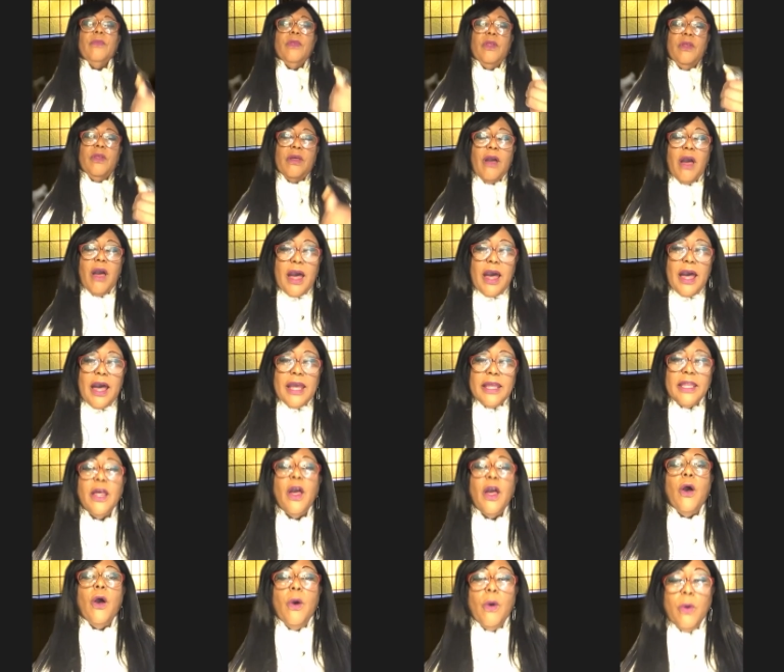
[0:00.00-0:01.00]
God
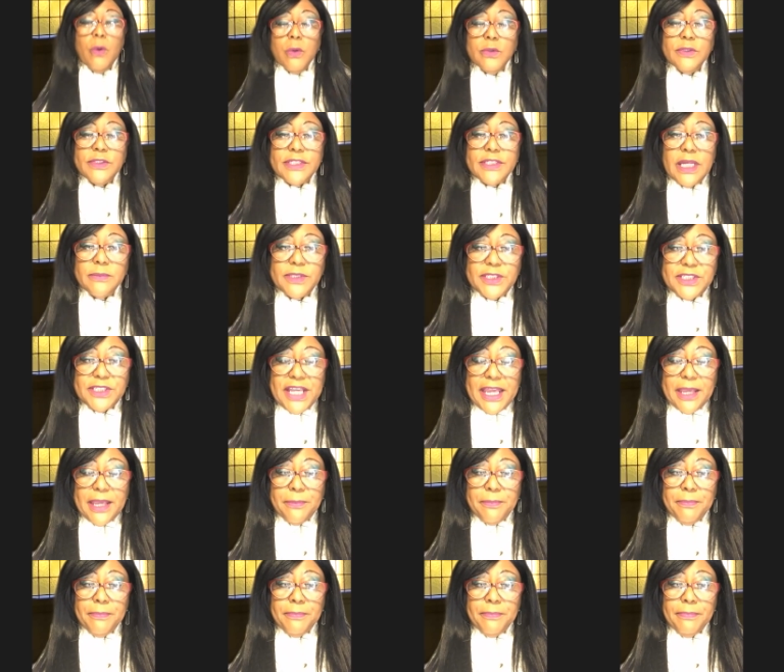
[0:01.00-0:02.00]
owns them
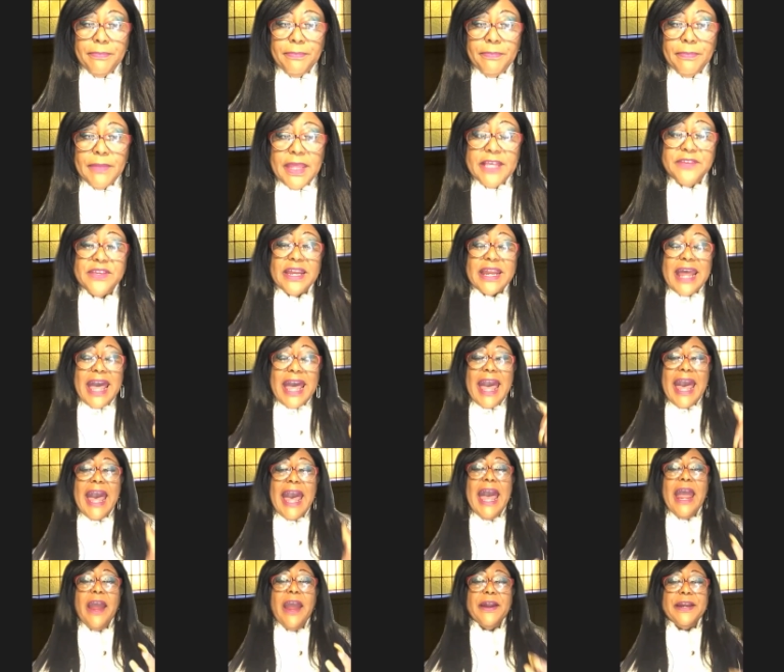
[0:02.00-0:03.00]
sheep. He said a
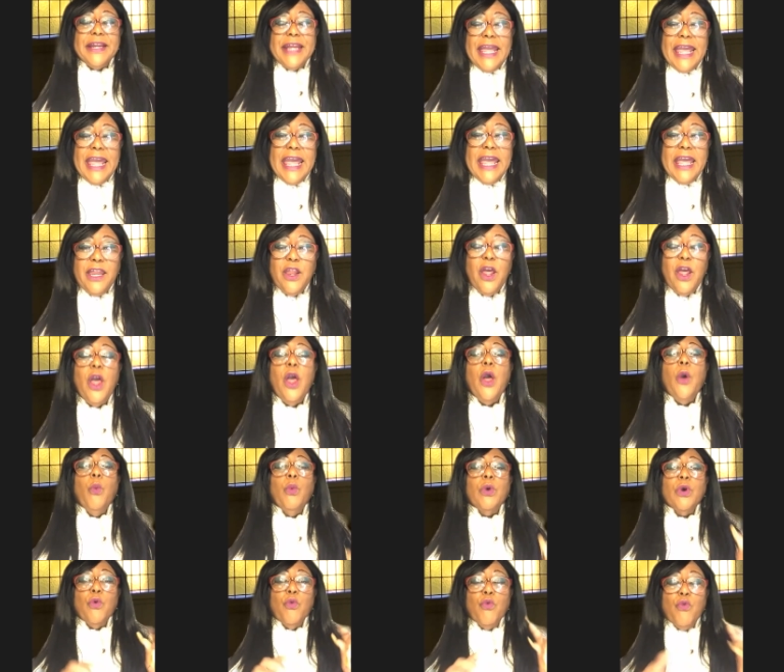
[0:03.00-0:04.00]
hired hand
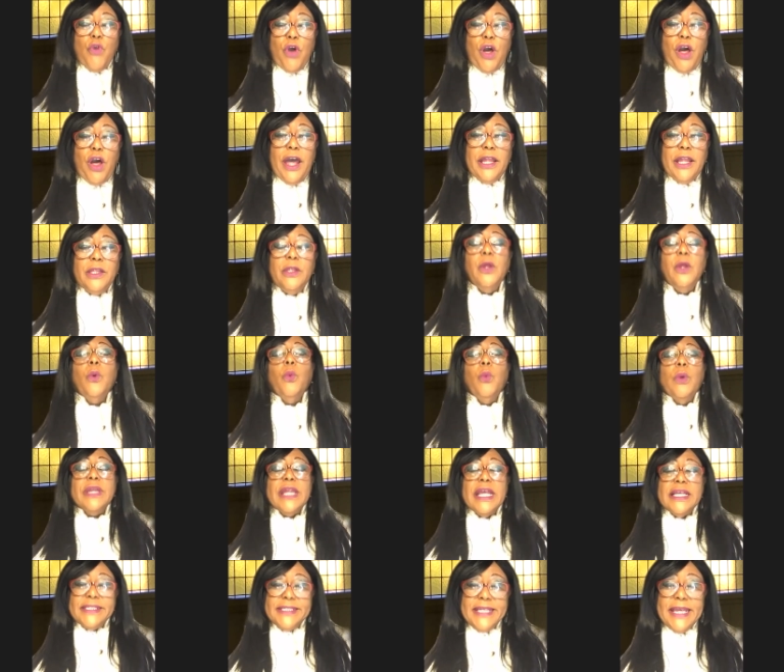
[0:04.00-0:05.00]
will run when
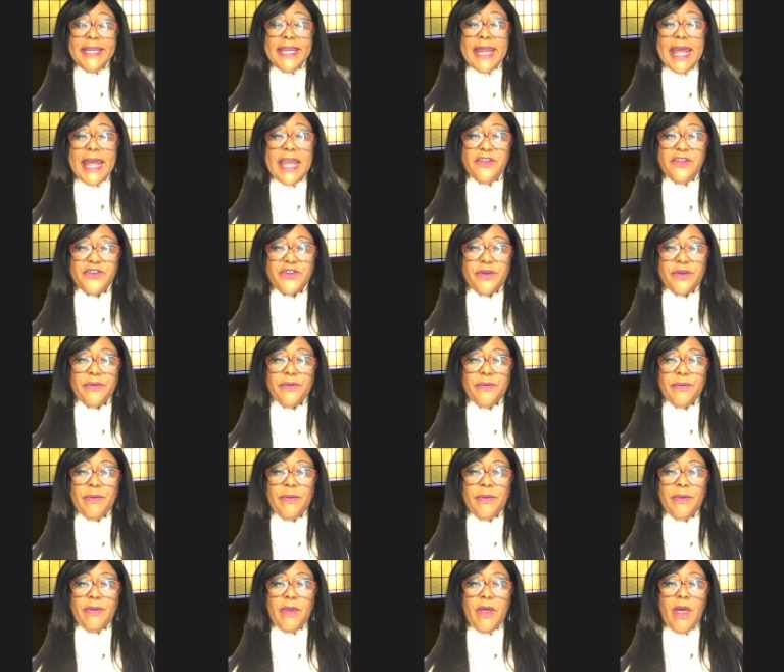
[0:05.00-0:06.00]
they see danger.
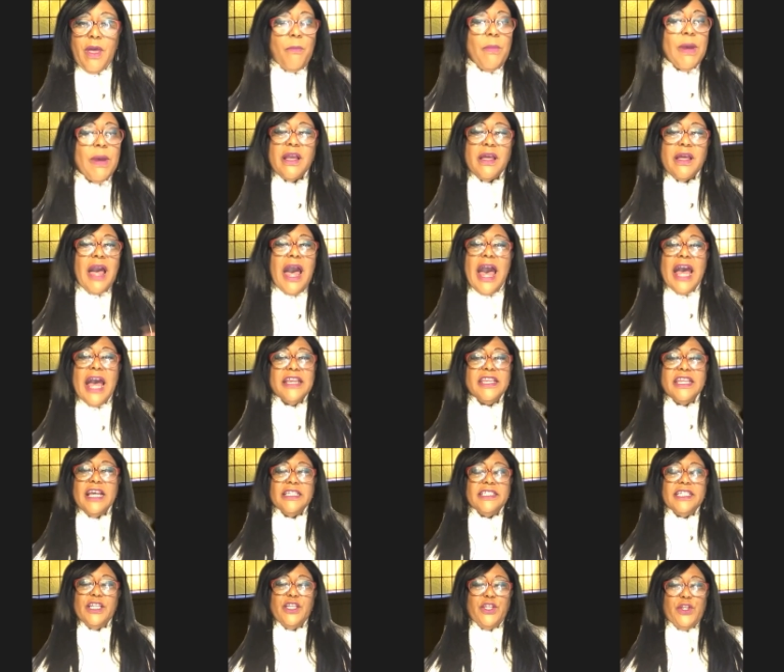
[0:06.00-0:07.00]
But God
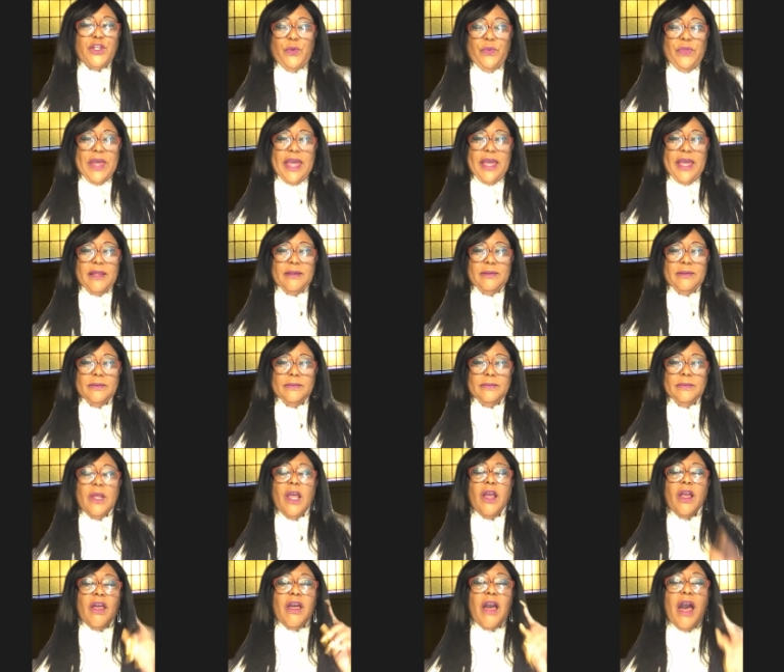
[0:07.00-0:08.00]
doesn't do that.
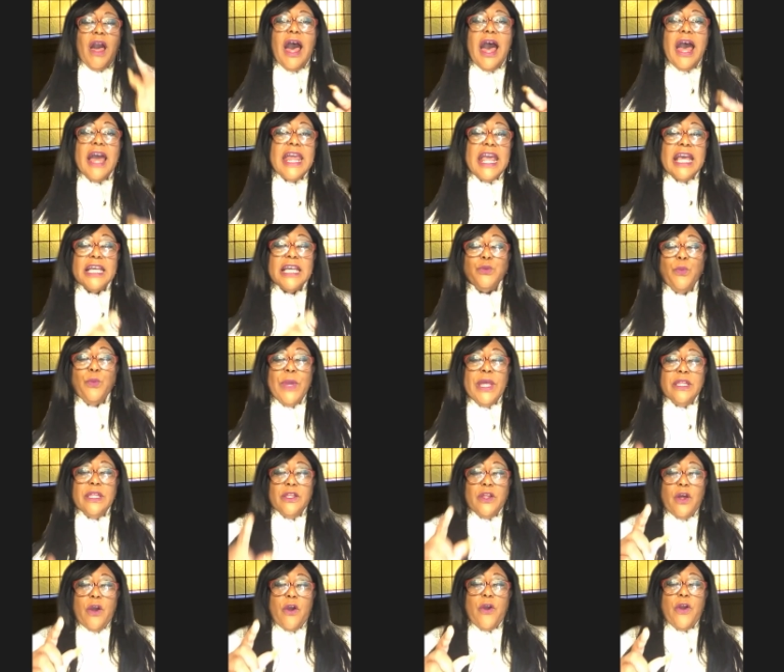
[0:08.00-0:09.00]
God, as we
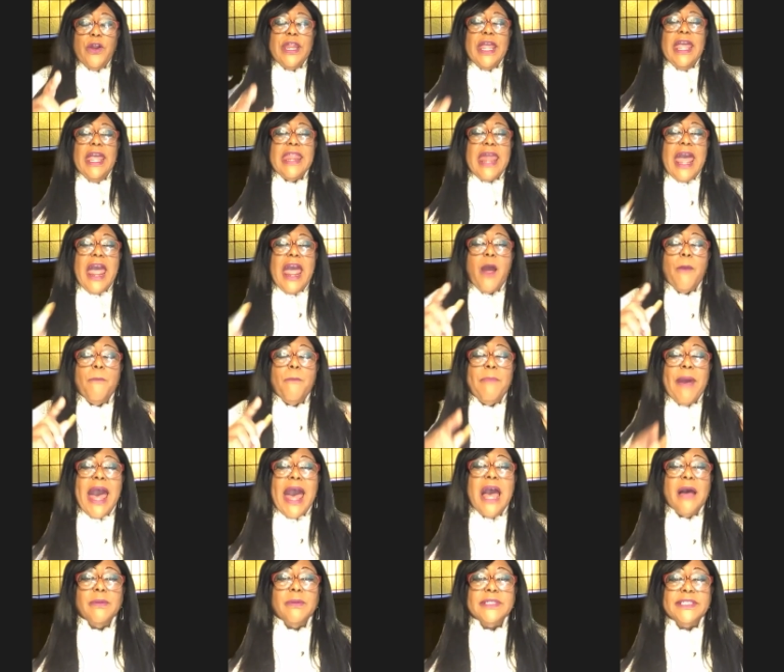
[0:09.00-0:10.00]
learned in our
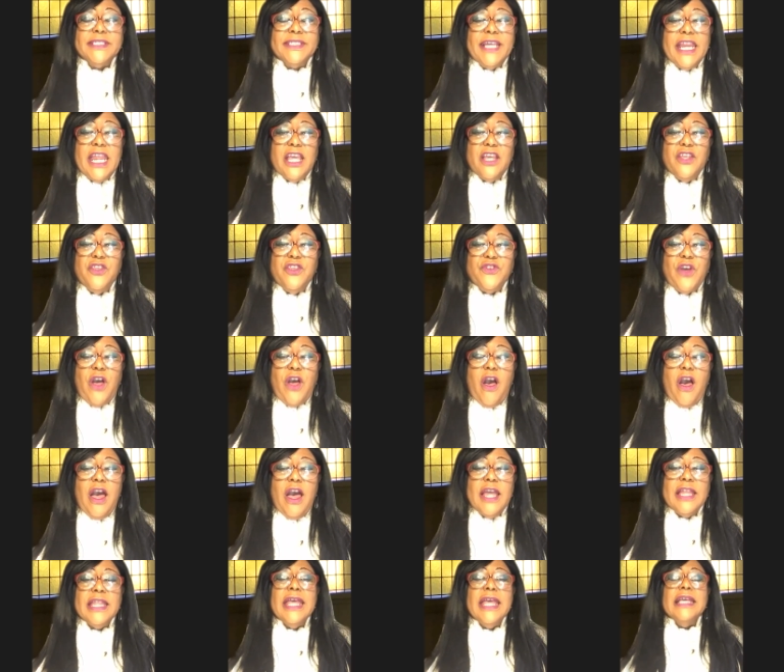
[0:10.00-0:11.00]
Bible study in
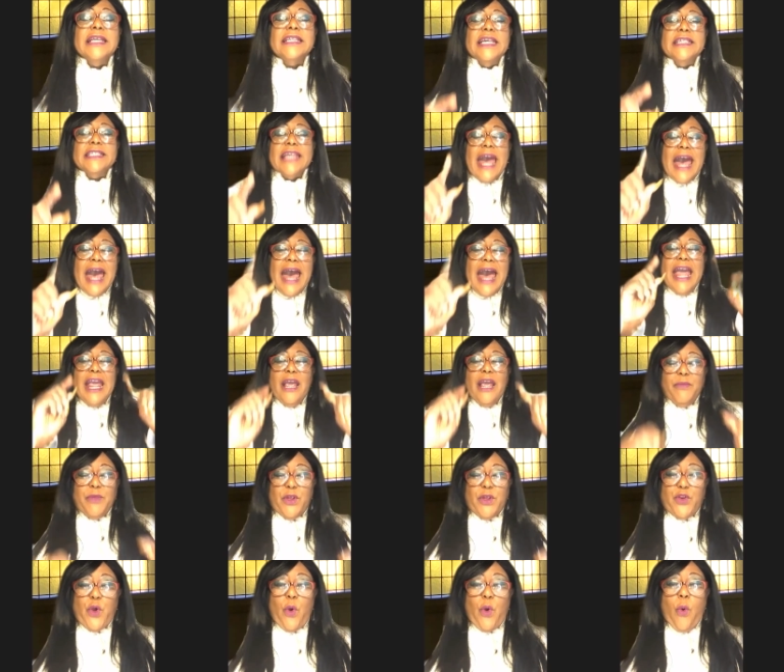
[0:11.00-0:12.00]
John, says, I am
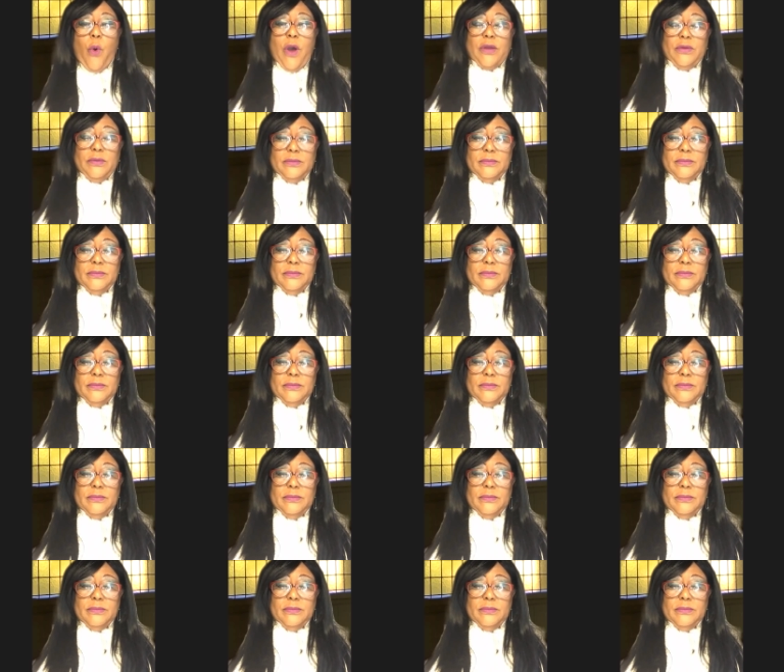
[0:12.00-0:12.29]
the door.